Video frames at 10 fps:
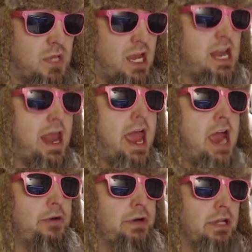
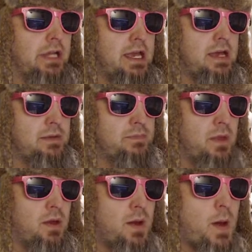inherently,
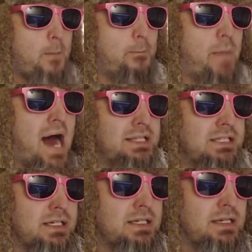
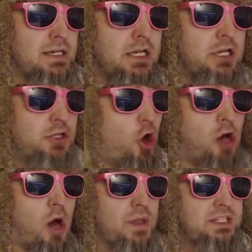but you don't
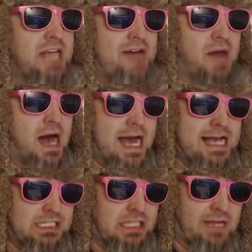always have the
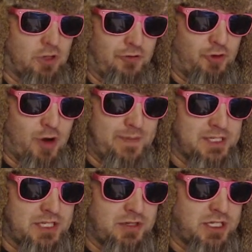highest level of
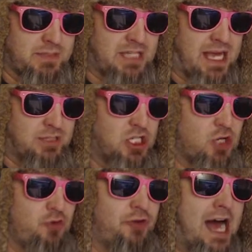equipment, so sometimes
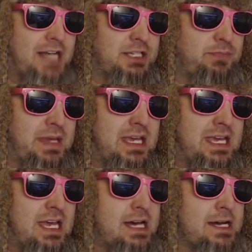you've got to
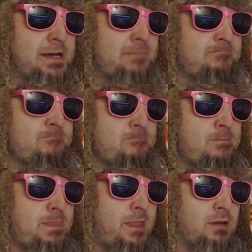be
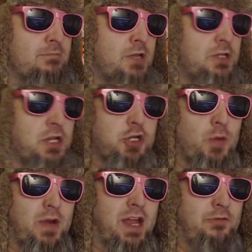the
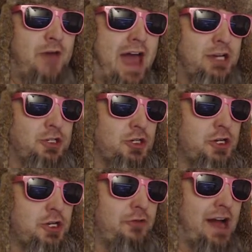determining factor,
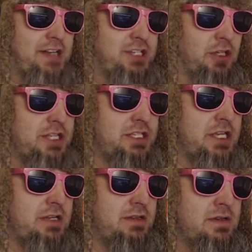and you've got to
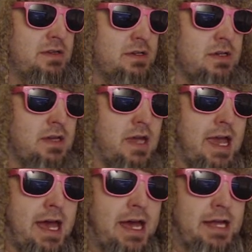listen
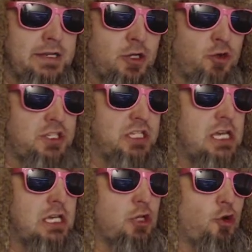and
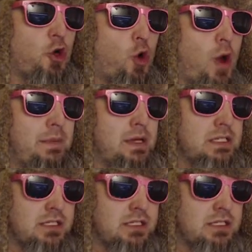critique your equipment